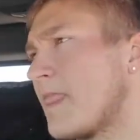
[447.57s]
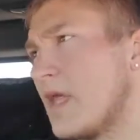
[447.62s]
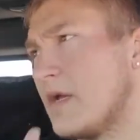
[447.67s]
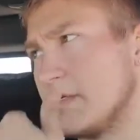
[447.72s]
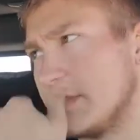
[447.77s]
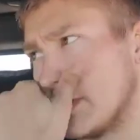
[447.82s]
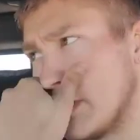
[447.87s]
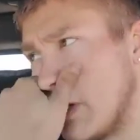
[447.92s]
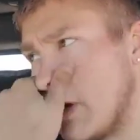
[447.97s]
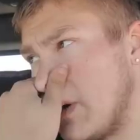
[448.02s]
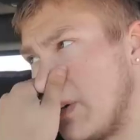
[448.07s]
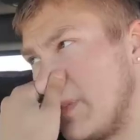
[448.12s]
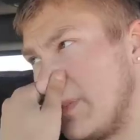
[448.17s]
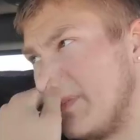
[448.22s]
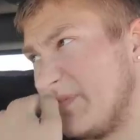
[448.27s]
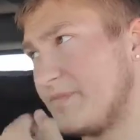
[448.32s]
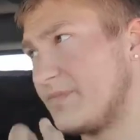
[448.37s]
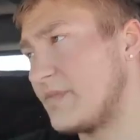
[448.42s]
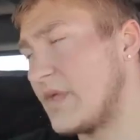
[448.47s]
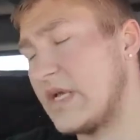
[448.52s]
So
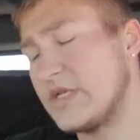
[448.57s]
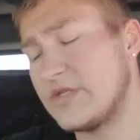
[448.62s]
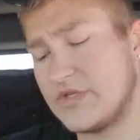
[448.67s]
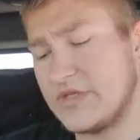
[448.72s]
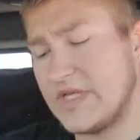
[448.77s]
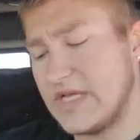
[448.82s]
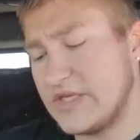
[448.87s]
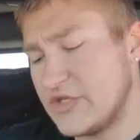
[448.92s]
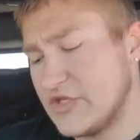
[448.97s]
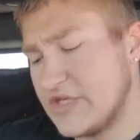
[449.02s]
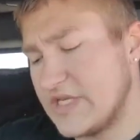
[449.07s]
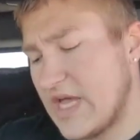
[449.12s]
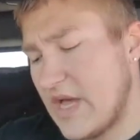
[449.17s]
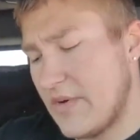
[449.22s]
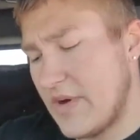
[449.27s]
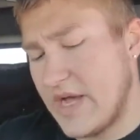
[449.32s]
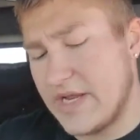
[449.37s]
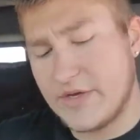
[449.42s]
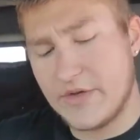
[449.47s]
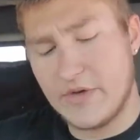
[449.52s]
that's that's just
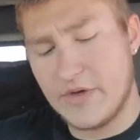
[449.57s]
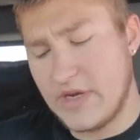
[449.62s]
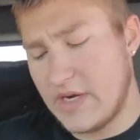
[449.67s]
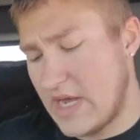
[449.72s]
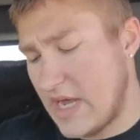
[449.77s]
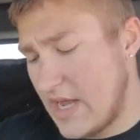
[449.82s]
how I do it.